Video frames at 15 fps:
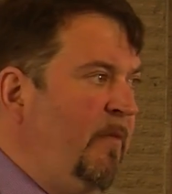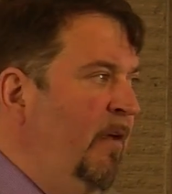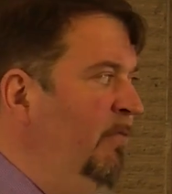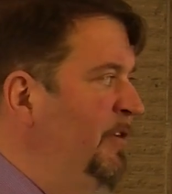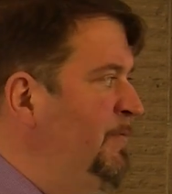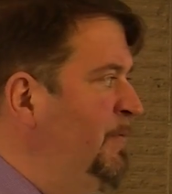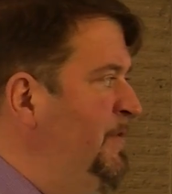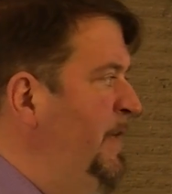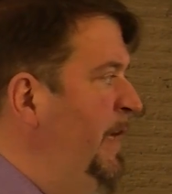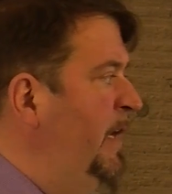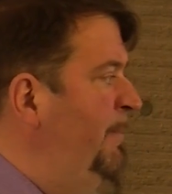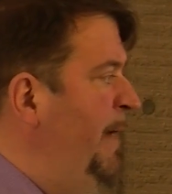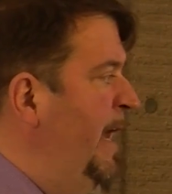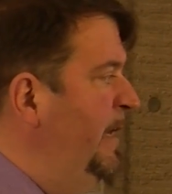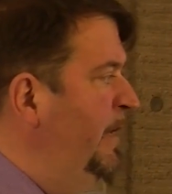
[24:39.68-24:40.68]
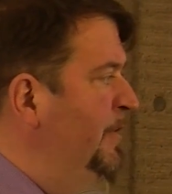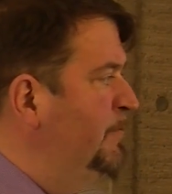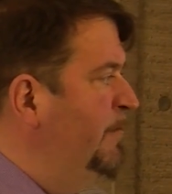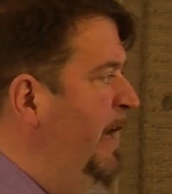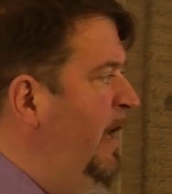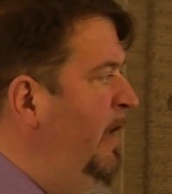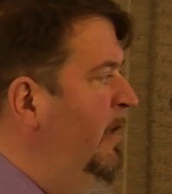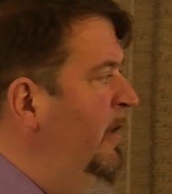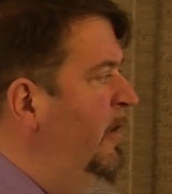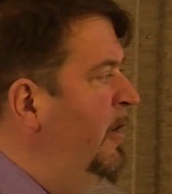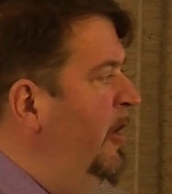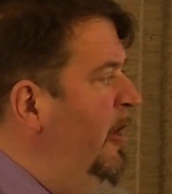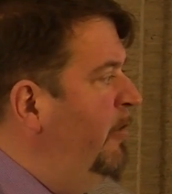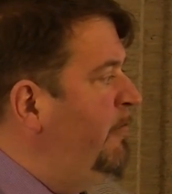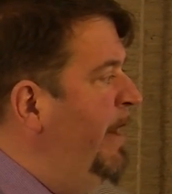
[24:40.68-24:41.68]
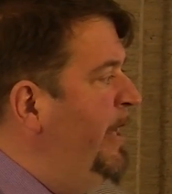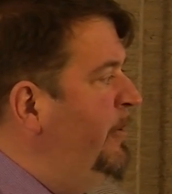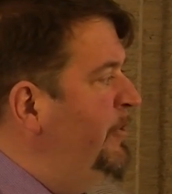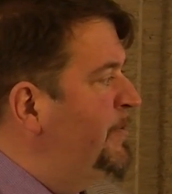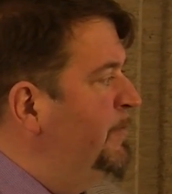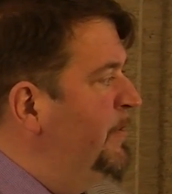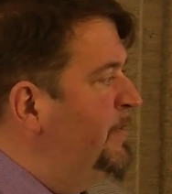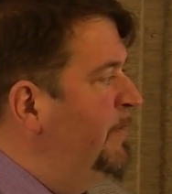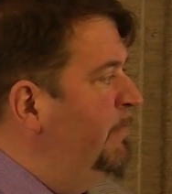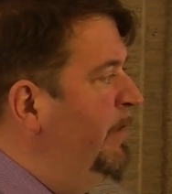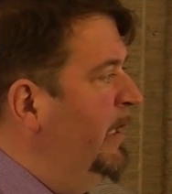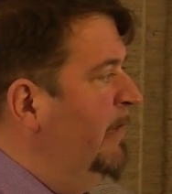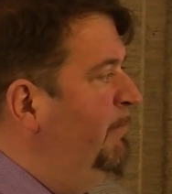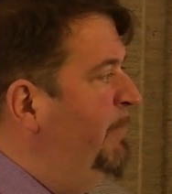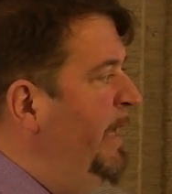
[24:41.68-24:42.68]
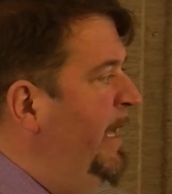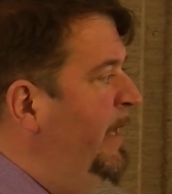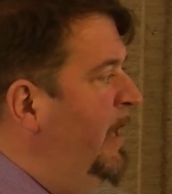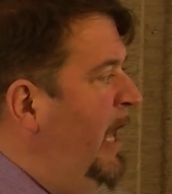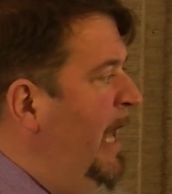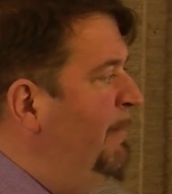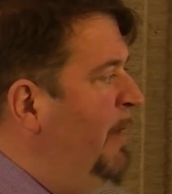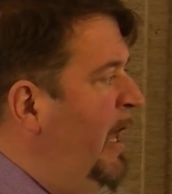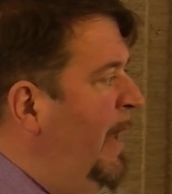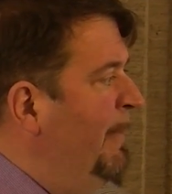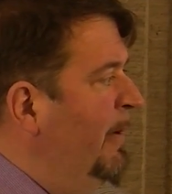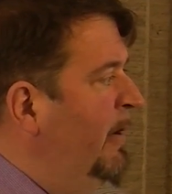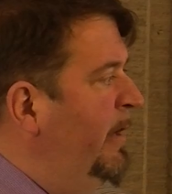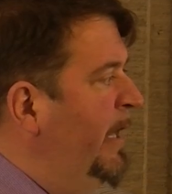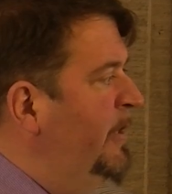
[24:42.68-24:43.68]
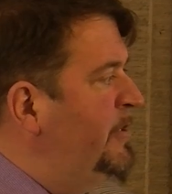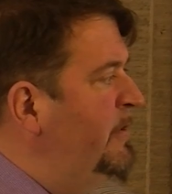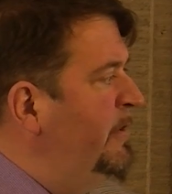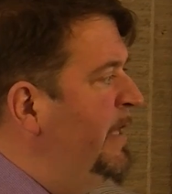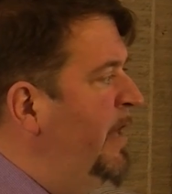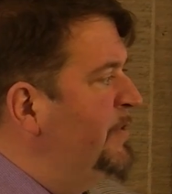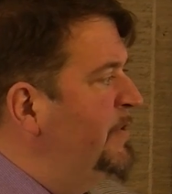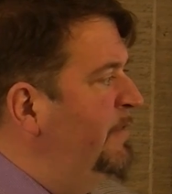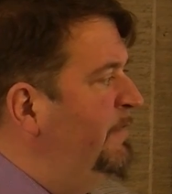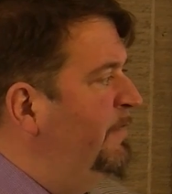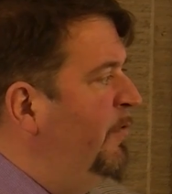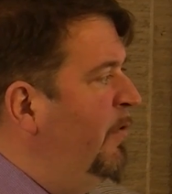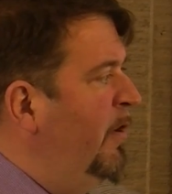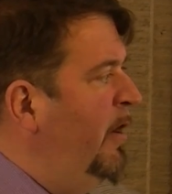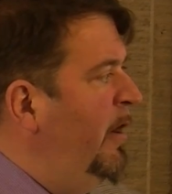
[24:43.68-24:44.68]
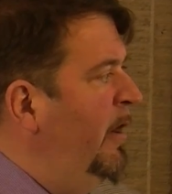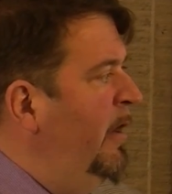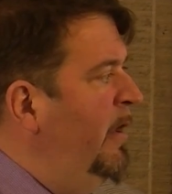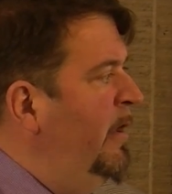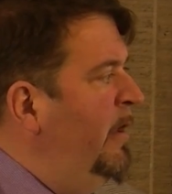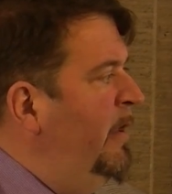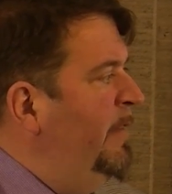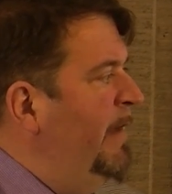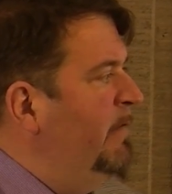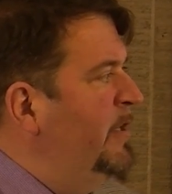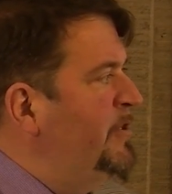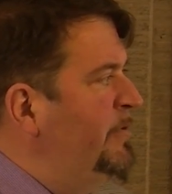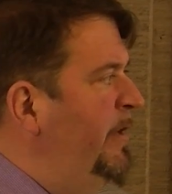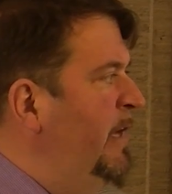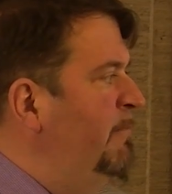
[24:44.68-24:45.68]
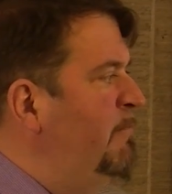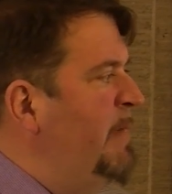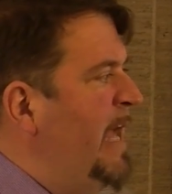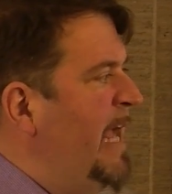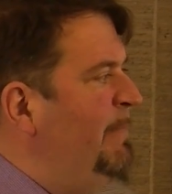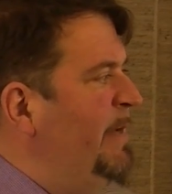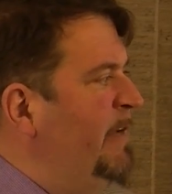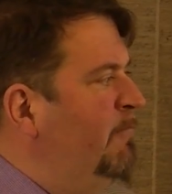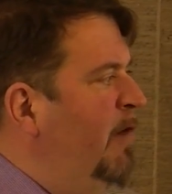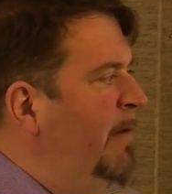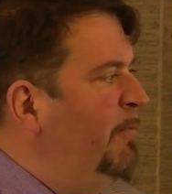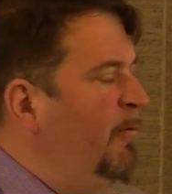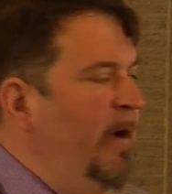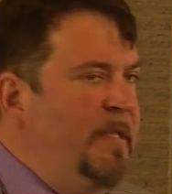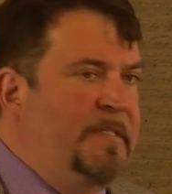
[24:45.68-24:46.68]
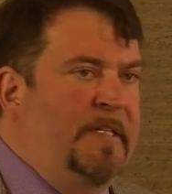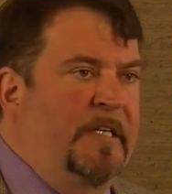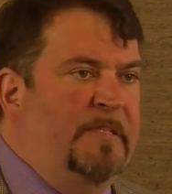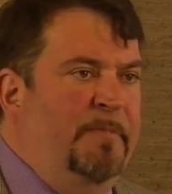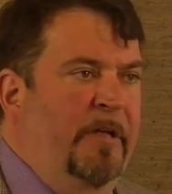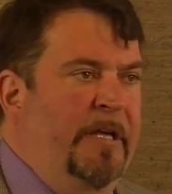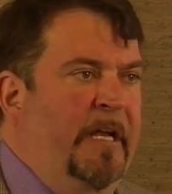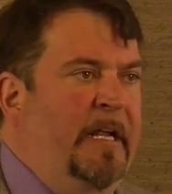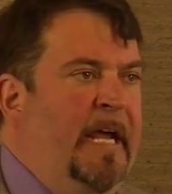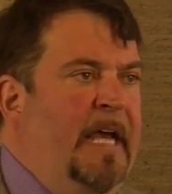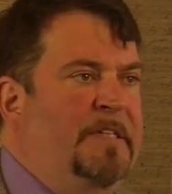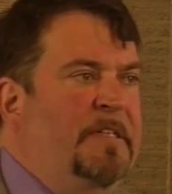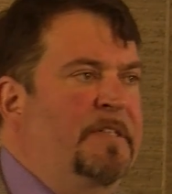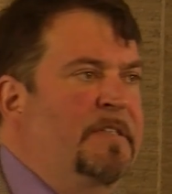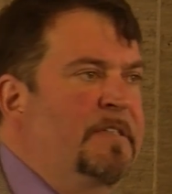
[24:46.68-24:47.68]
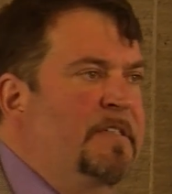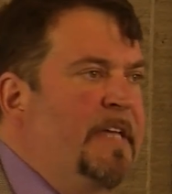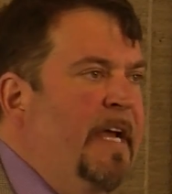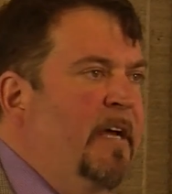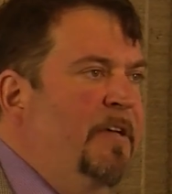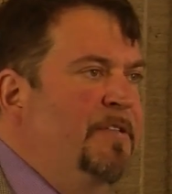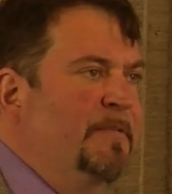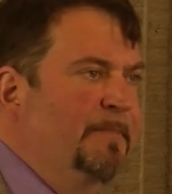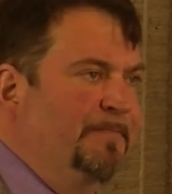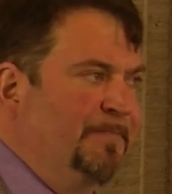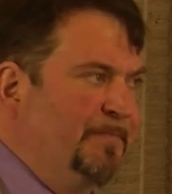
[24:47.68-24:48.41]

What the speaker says: which was an independent as well. Grey Goose was the really big eye popper. In 2004, They were doing maybe 1.6 million cases in sales,